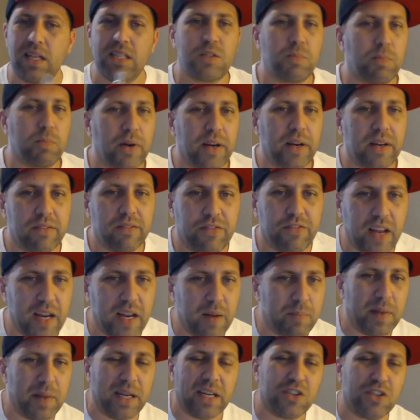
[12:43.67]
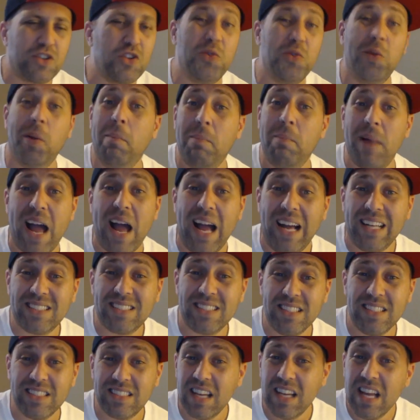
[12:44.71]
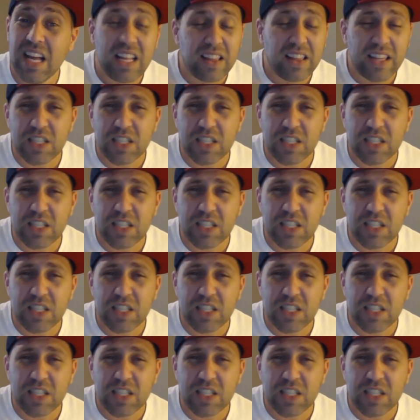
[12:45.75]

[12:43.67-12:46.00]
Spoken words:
Let's bring vaping to the masses.